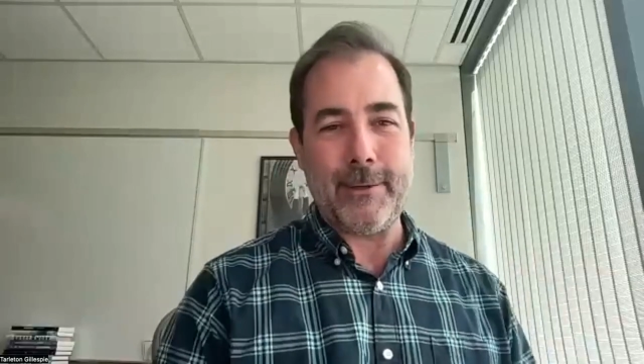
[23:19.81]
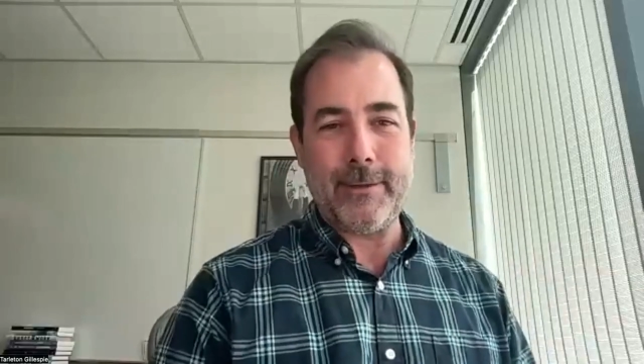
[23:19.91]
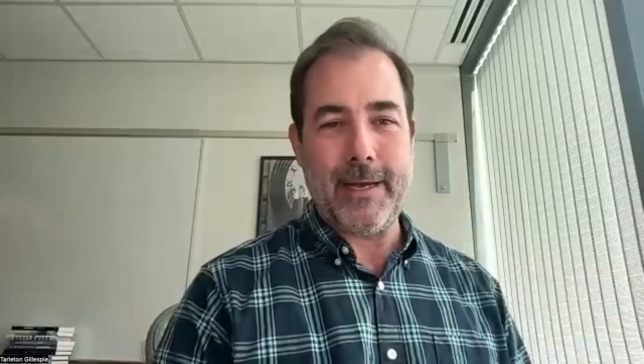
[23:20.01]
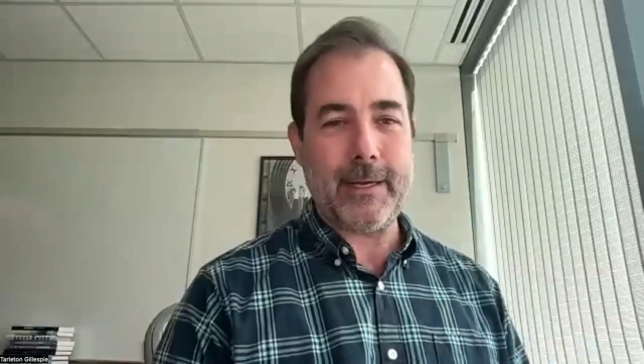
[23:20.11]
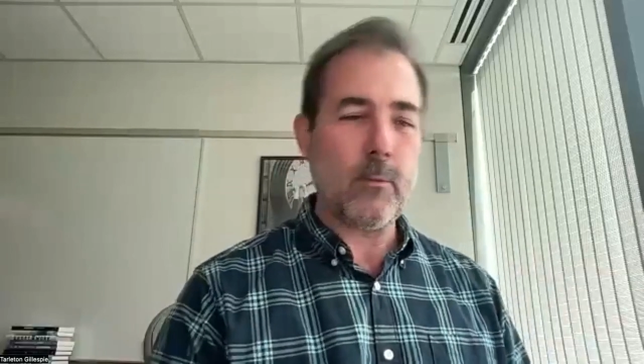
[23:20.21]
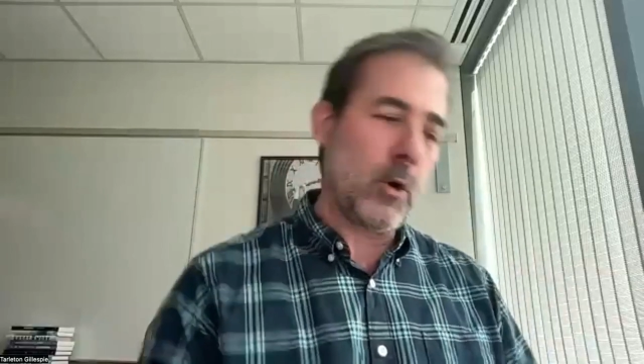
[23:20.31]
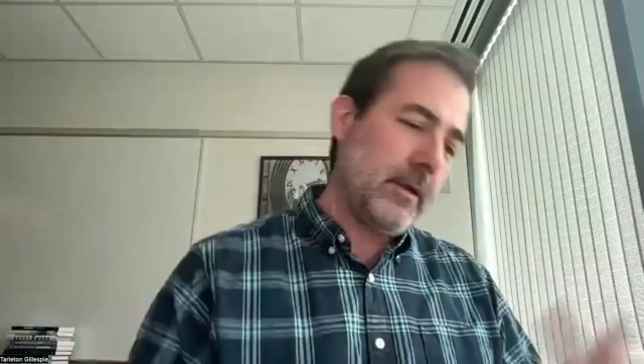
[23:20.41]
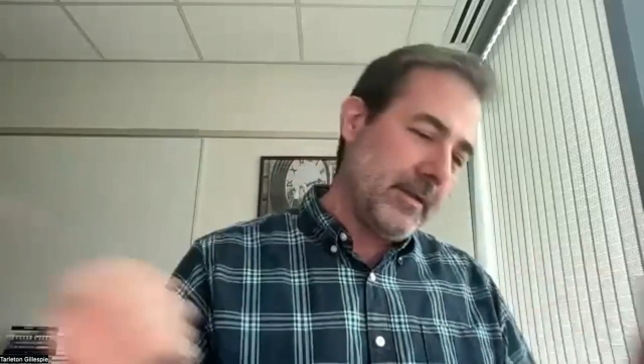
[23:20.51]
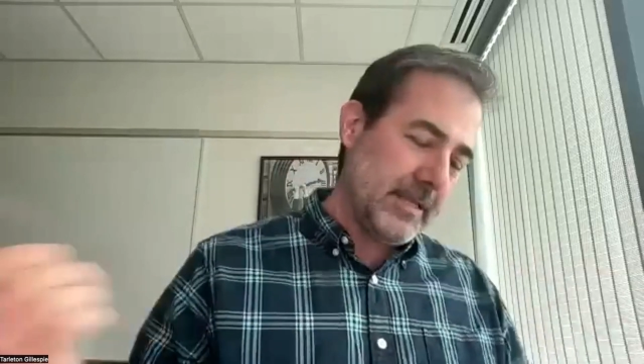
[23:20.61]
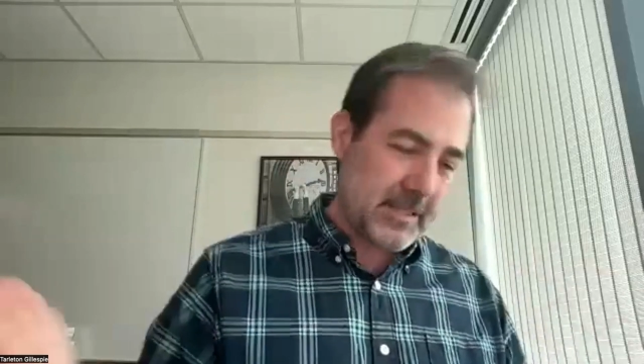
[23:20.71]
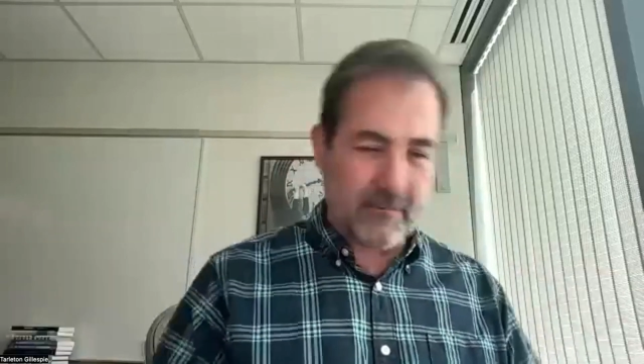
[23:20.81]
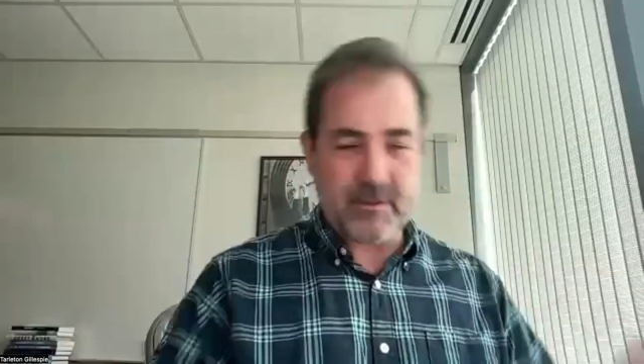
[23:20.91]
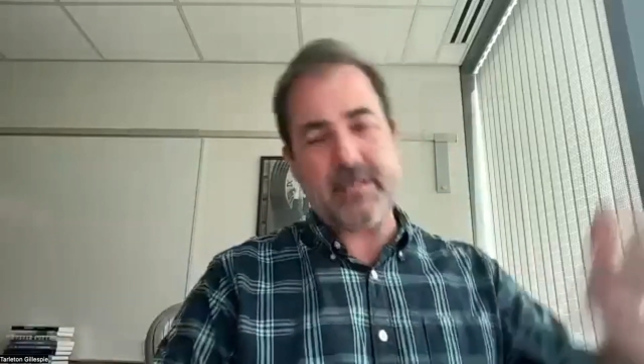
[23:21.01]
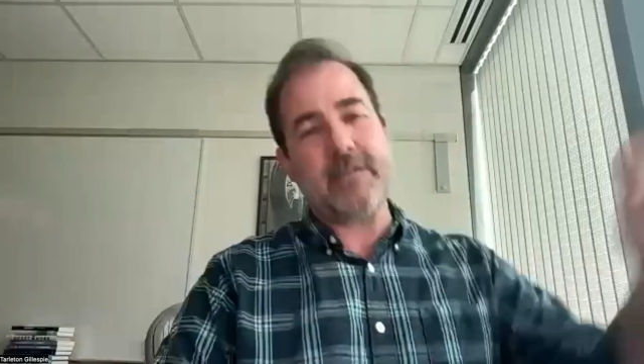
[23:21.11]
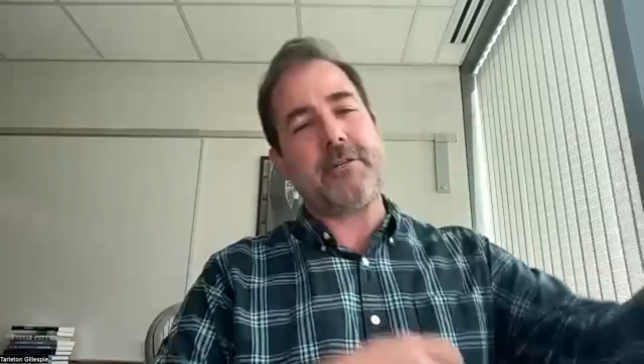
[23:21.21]
like, where this
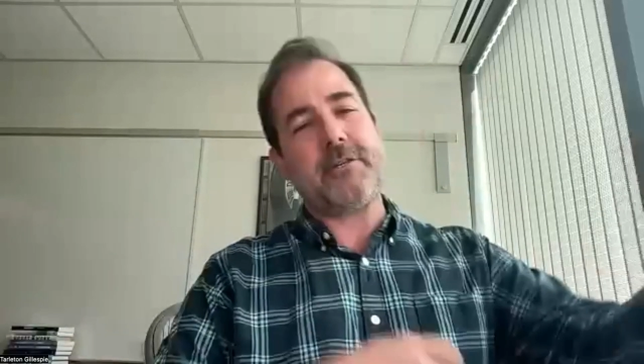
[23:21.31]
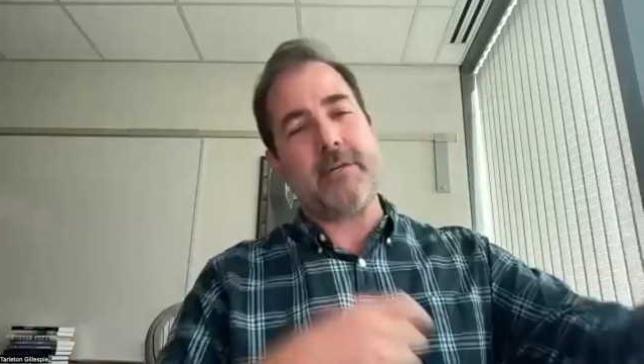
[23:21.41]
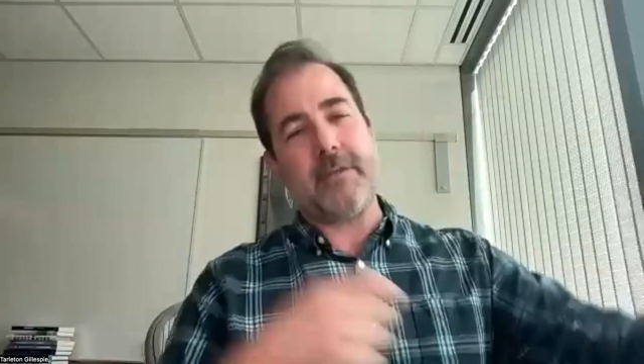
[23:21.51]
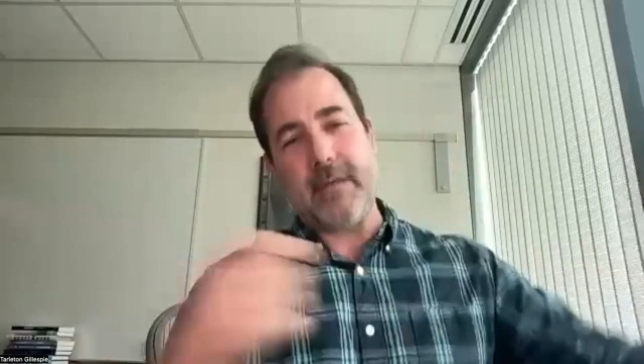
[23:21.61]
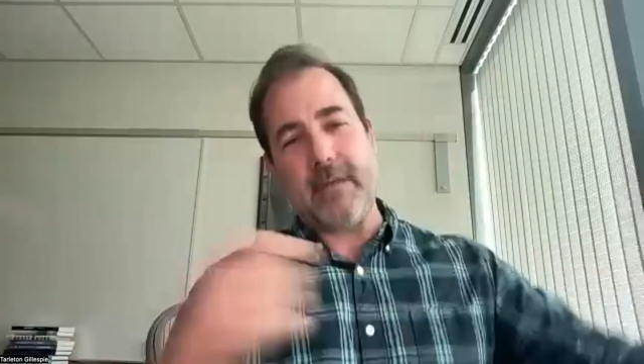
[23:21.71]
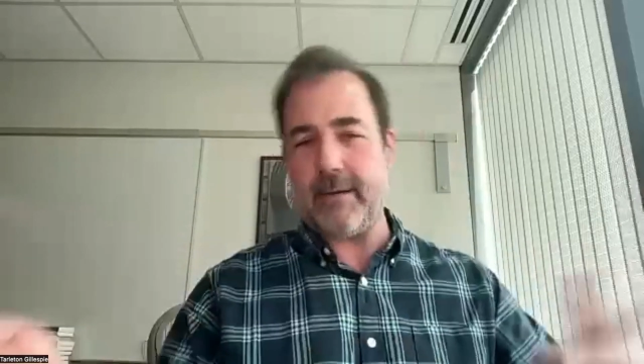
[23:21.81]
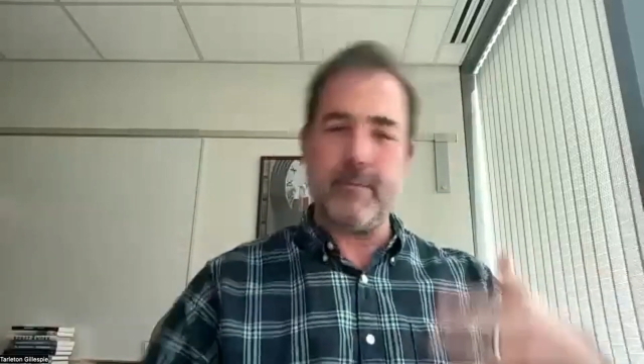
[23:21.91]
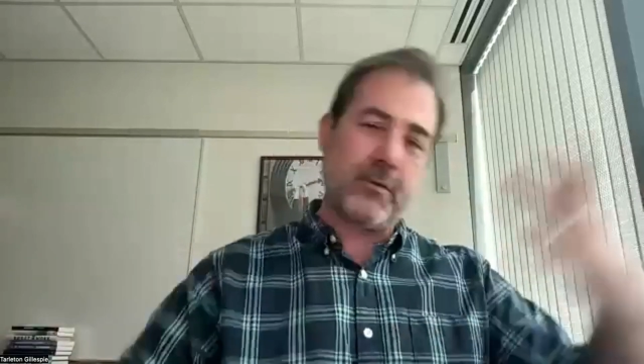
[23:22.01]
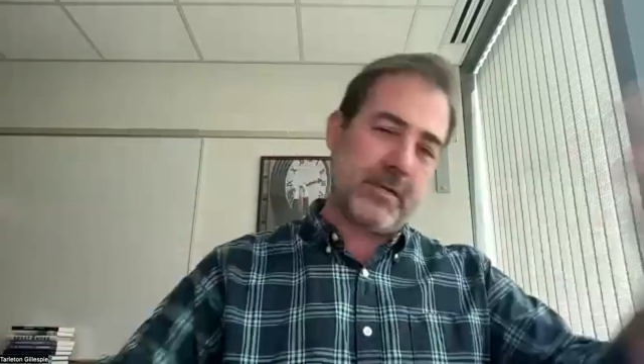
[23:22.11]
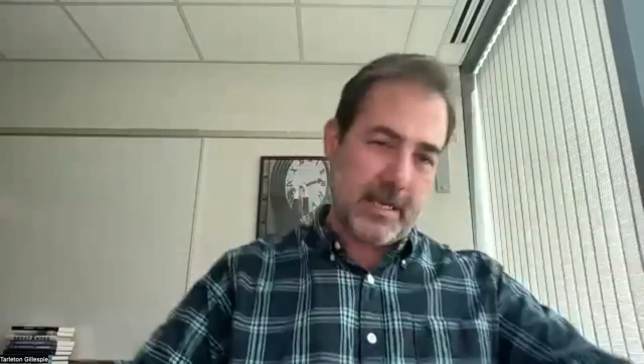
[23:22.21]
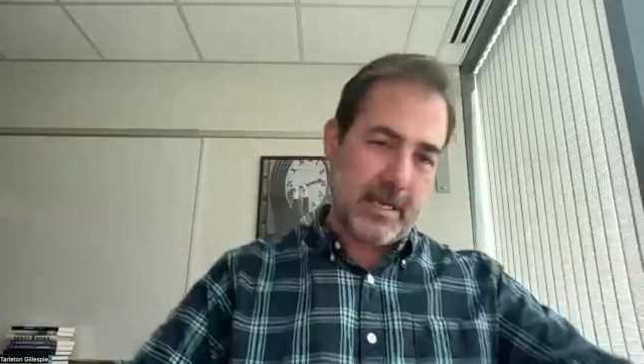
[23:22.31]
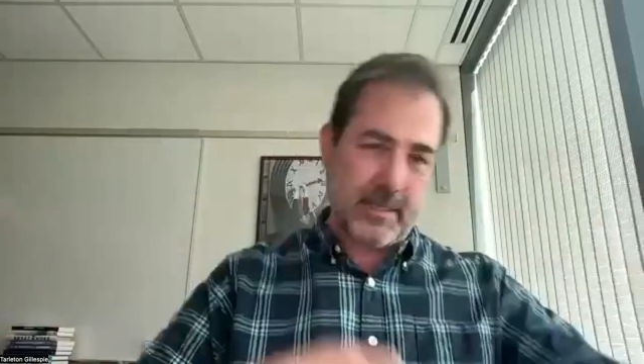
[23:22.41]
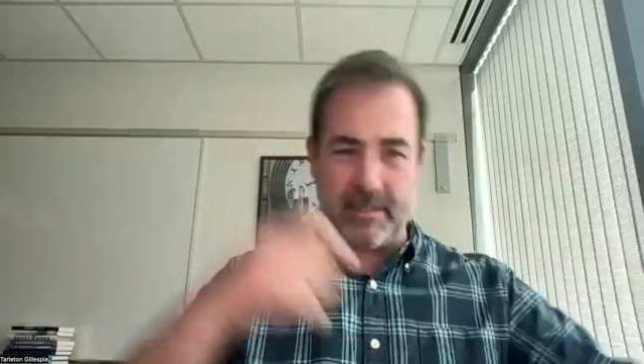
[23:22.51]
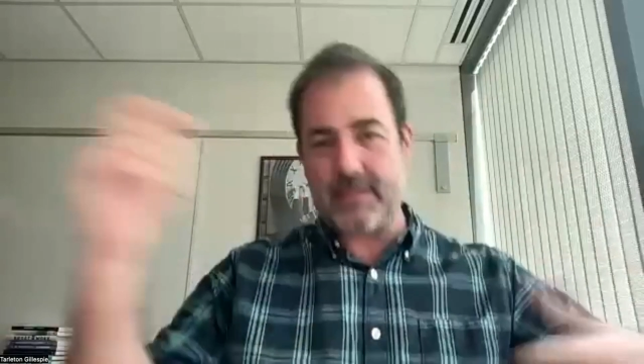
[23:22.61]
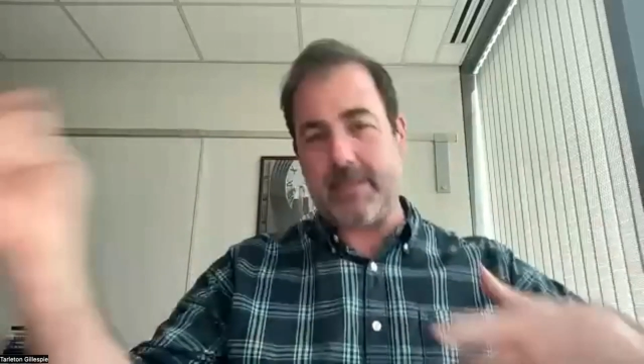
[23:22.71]
conversation, I
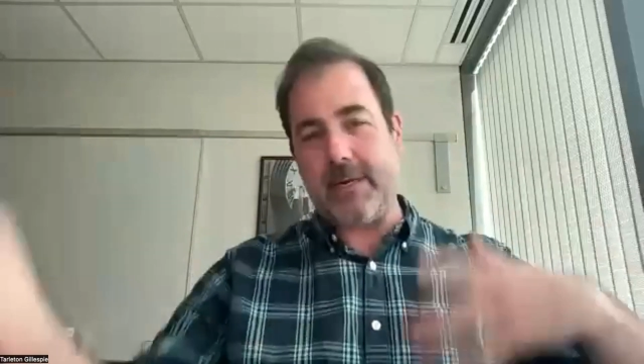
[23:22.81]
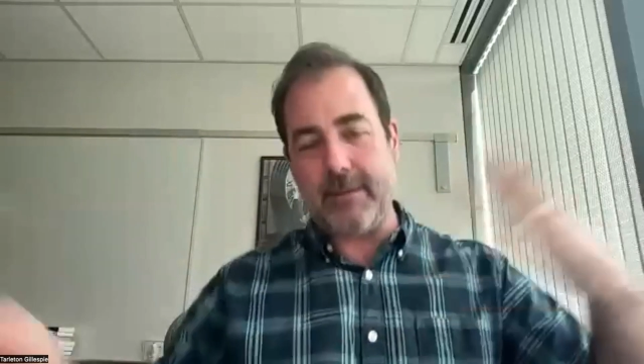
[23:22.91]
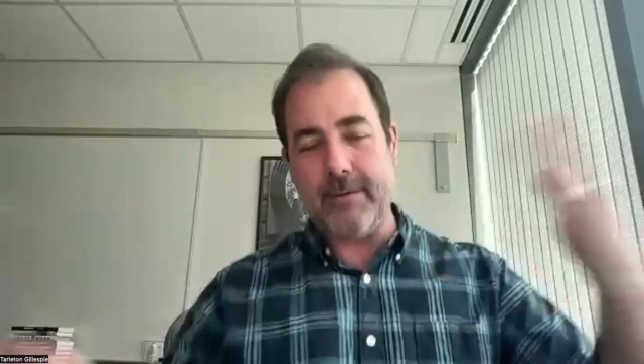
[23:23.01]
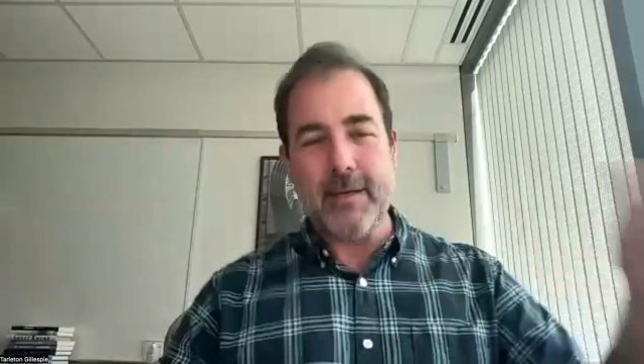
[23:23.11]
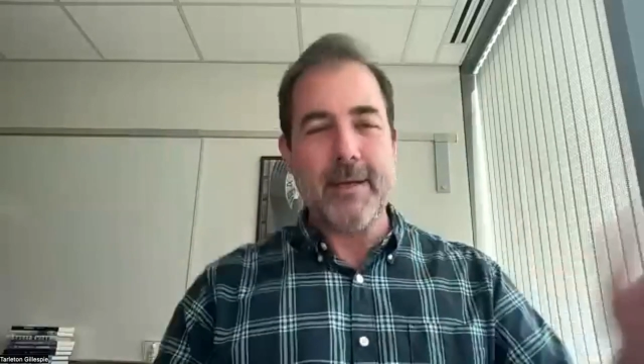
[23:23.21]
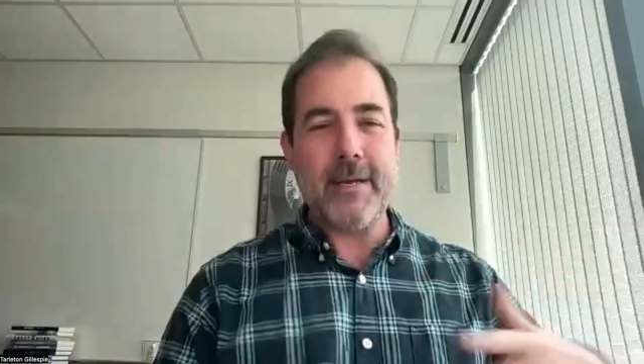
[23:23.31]
protect this thing,